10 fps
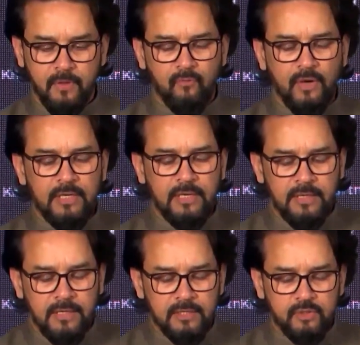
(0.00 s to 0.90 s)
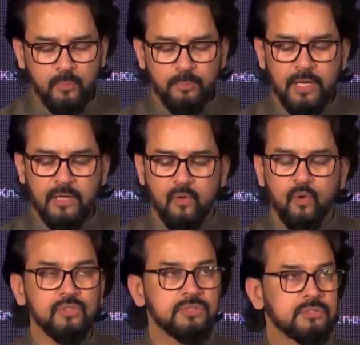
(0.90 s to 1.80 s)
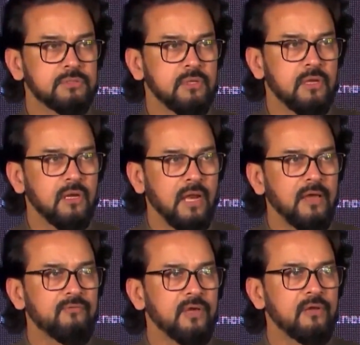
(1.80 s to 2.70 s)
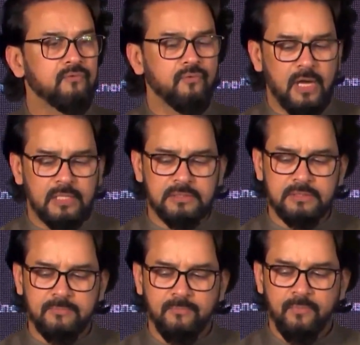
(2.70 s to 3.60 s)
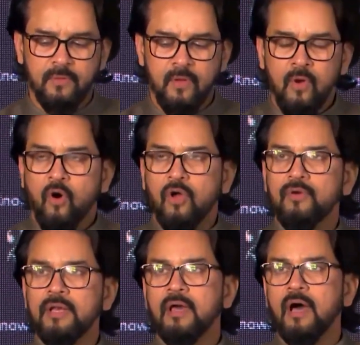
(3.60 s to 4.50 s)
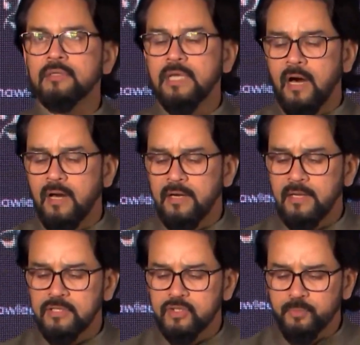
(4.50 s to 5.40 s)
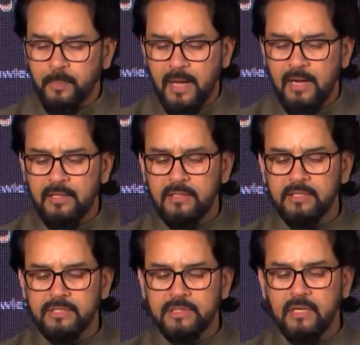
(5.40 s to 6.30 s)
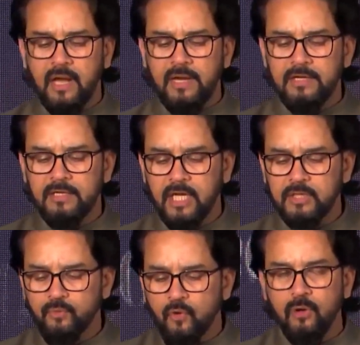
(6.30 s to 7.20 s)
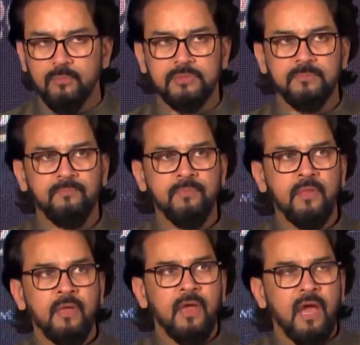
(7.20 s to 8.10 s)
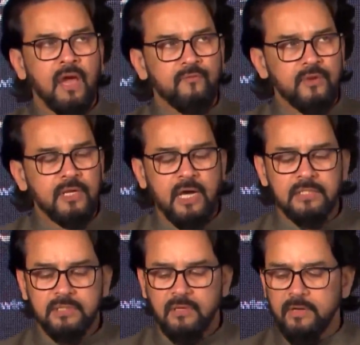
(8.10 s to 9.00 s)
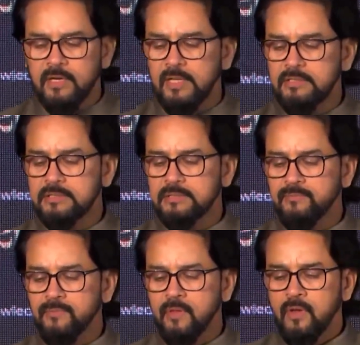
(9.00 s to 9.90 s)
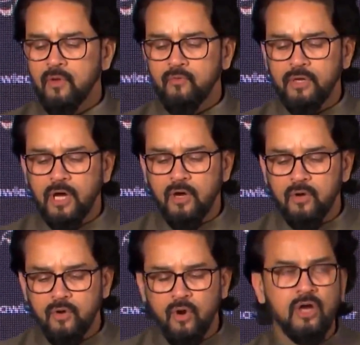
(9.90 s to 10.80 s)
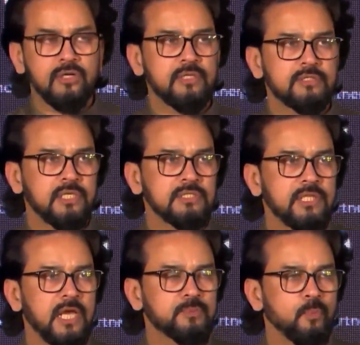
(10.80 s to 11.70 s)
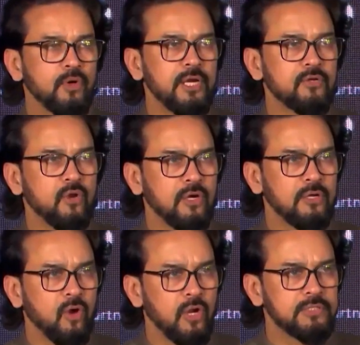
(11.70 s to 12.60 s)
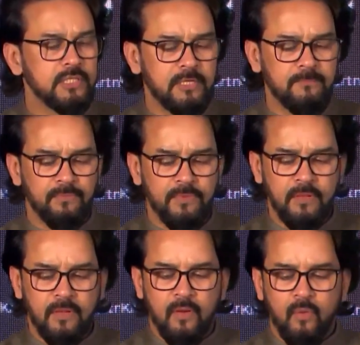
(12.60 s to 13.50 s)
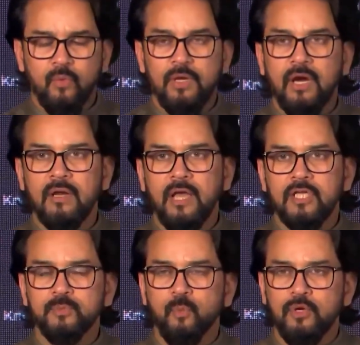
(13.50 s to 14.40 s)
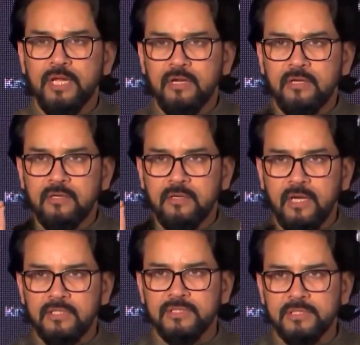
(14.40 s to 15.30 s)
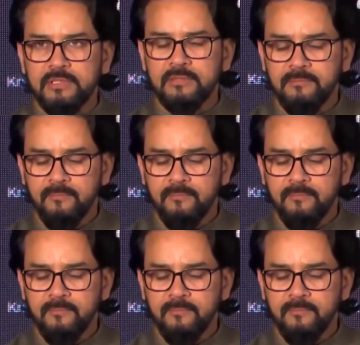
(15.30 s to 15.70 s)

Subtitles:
Now, when India's UPI goes live in France, or when Aadhaar-inspired digital ID transforms Africa's governance, we are not just exporting technology, we are exporting trust.